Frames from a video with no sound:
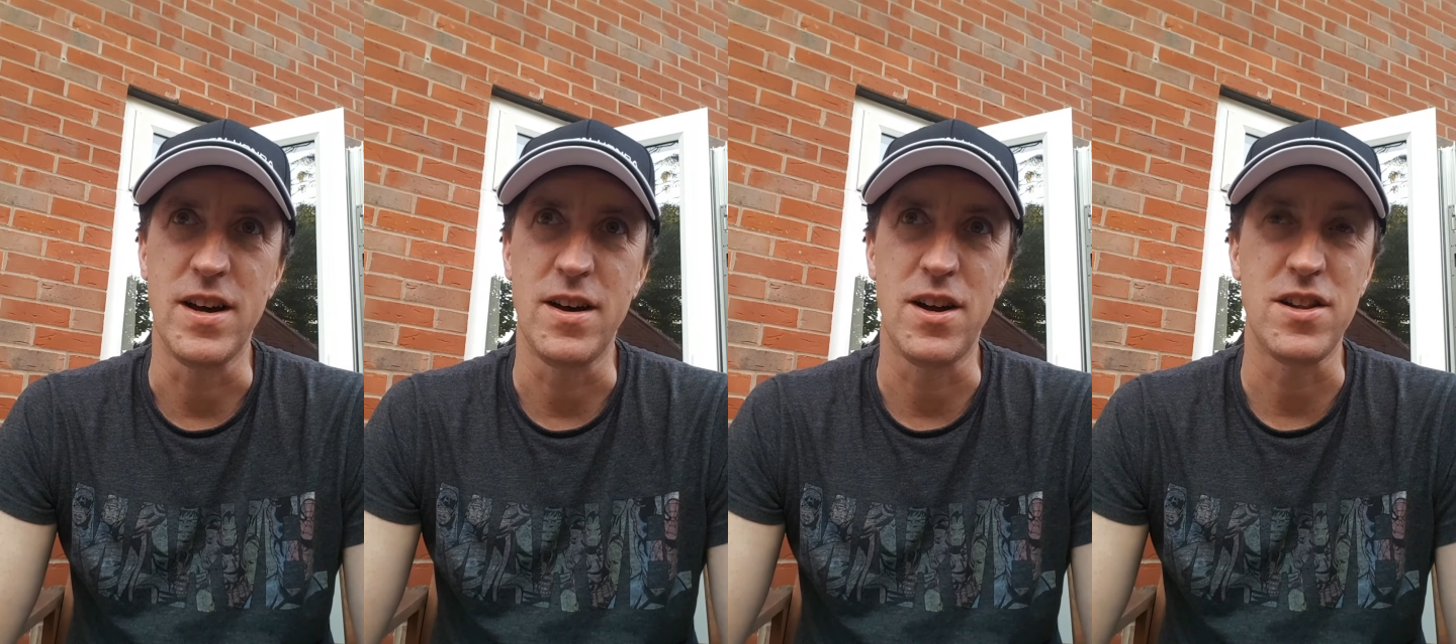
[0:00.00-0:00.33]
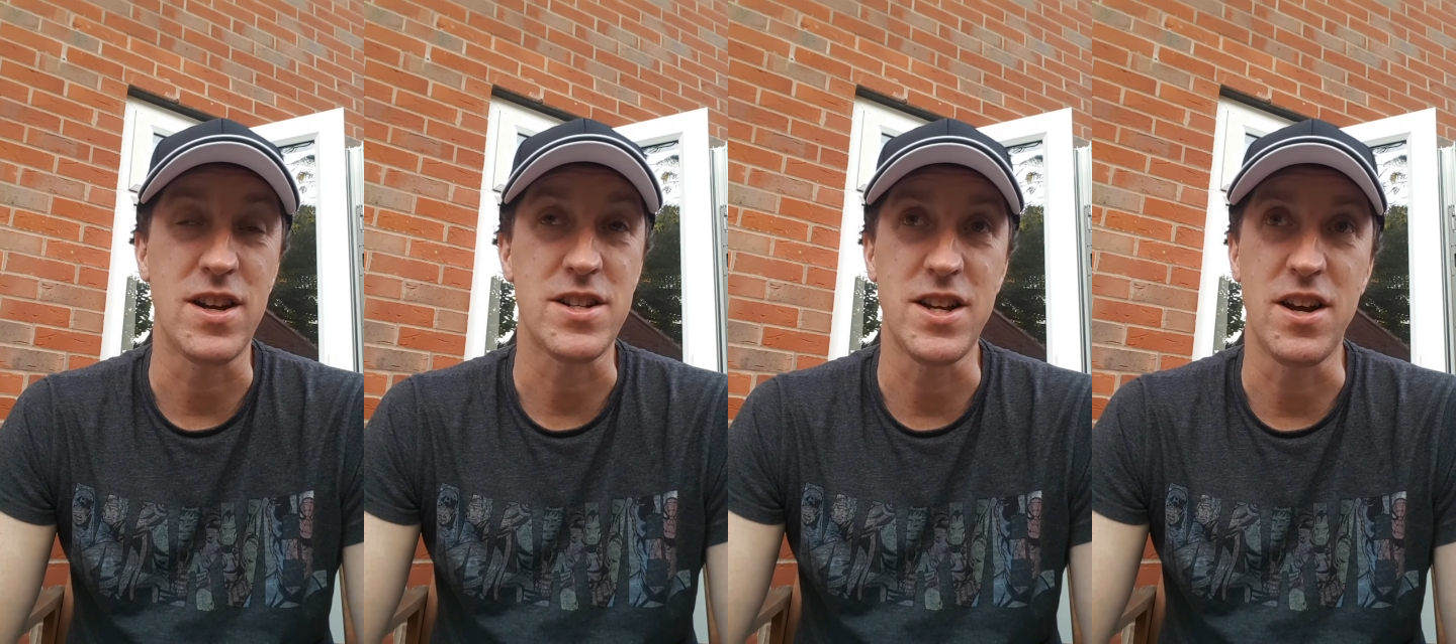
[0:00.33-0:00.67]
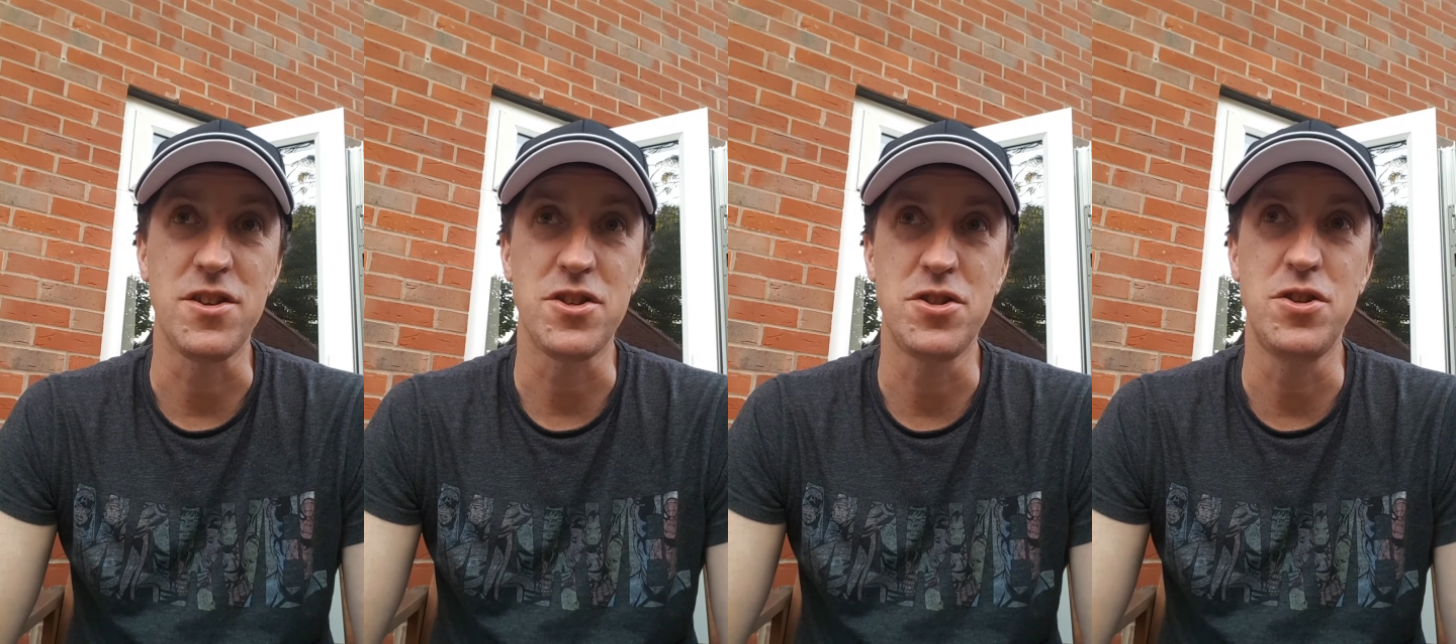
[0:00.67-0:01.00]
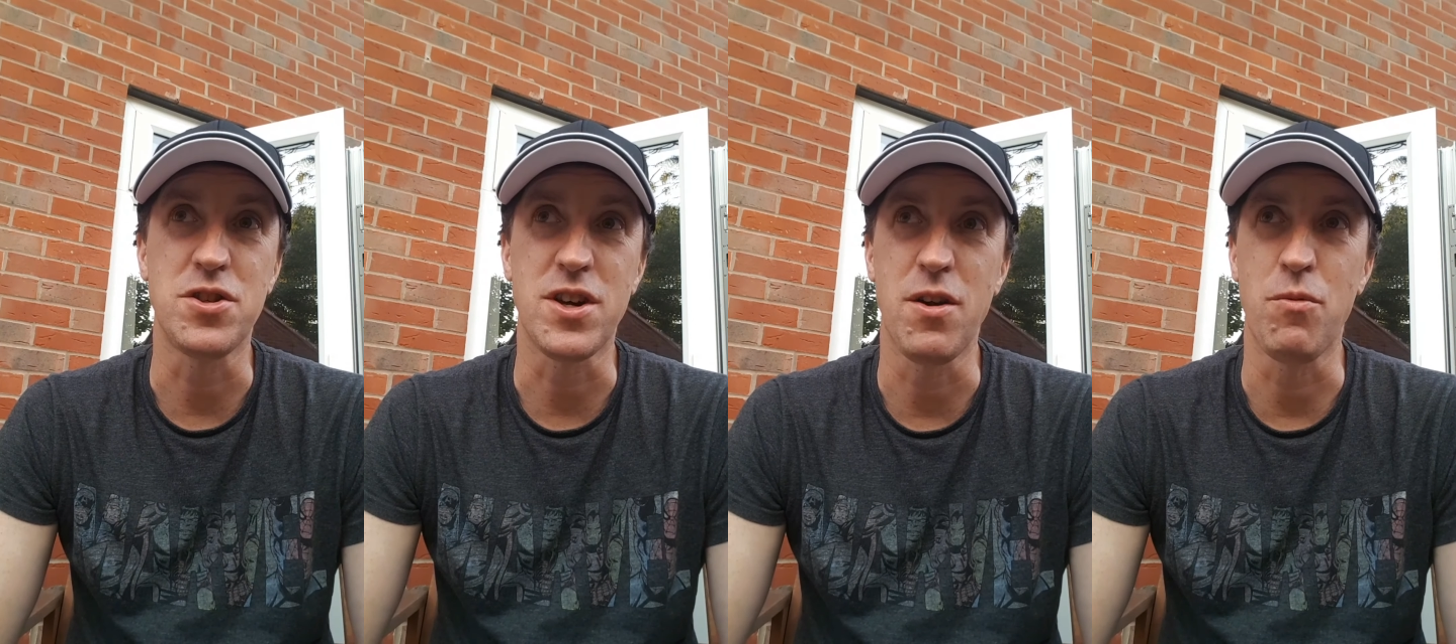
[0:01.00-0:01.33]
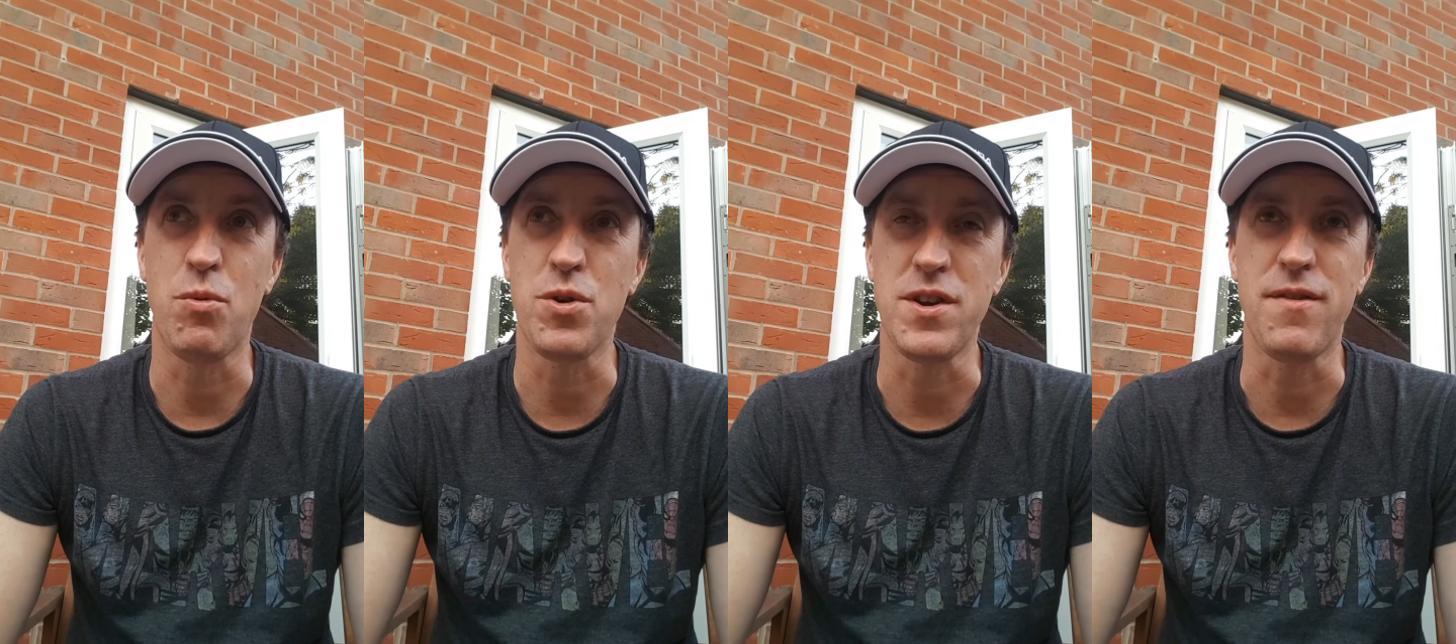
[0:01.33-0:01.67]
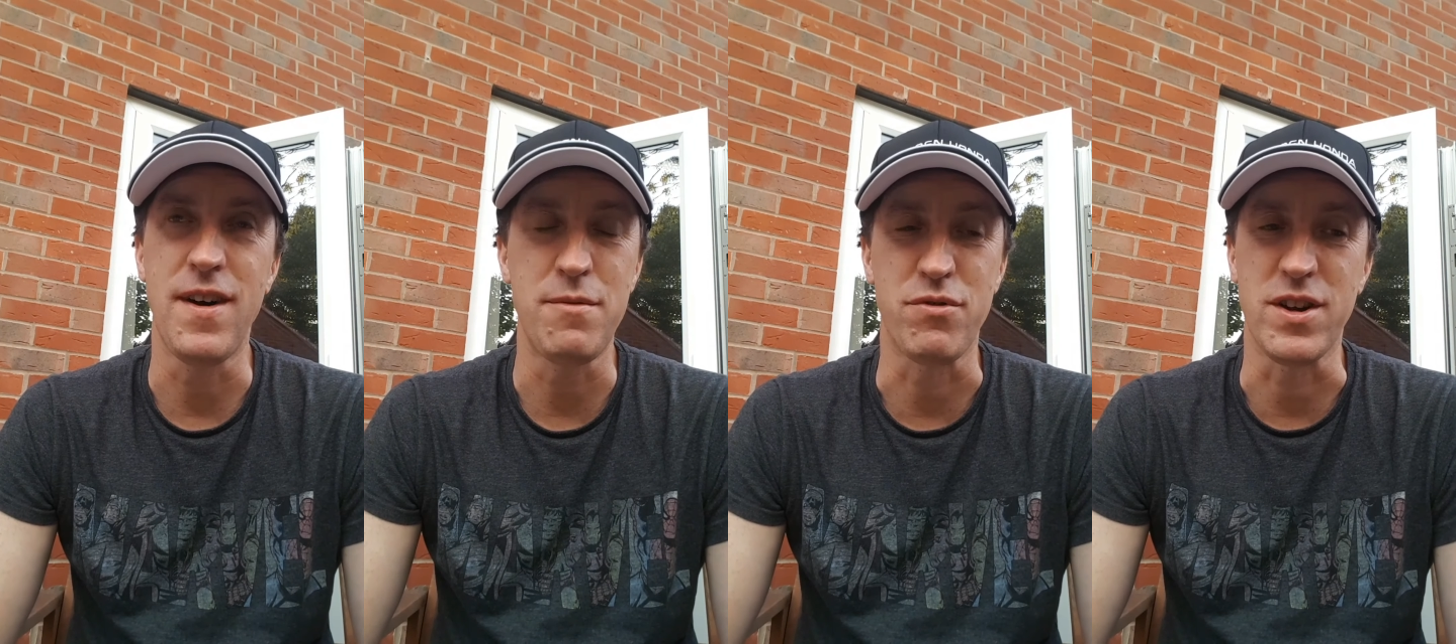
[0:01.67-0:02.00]
Like I say, I just used kind of wadded
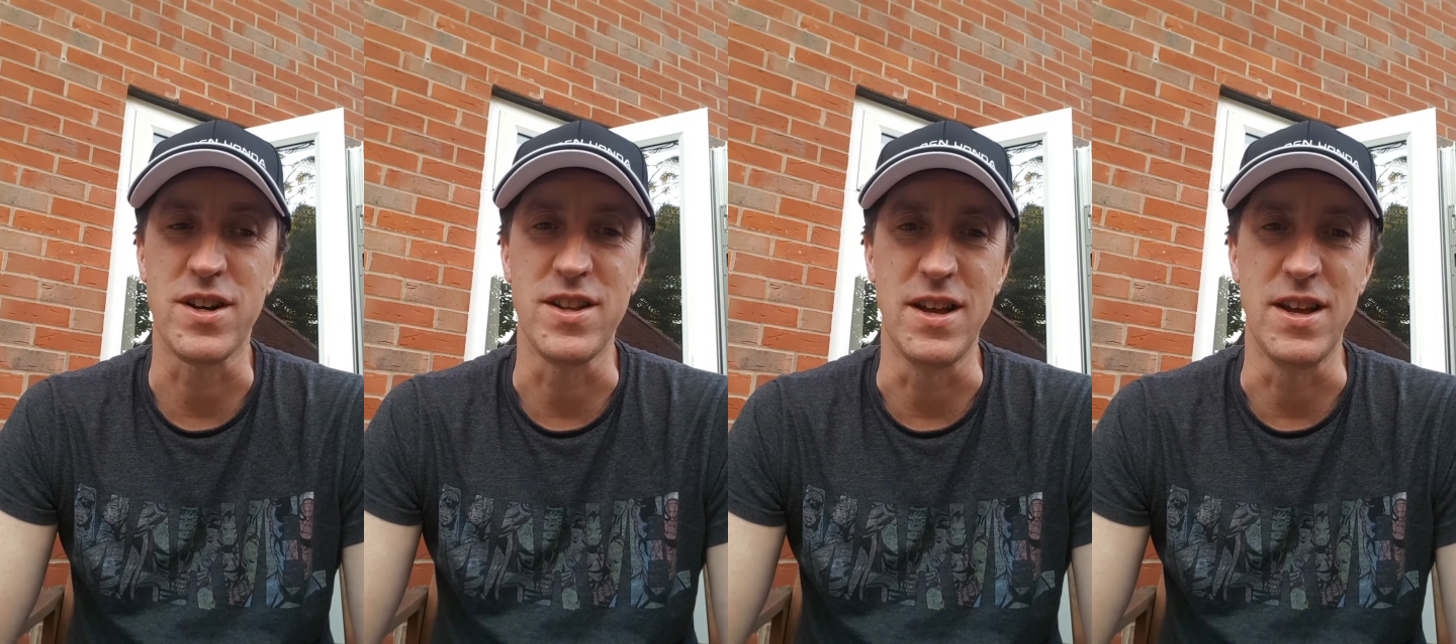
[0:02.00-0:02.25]
fabric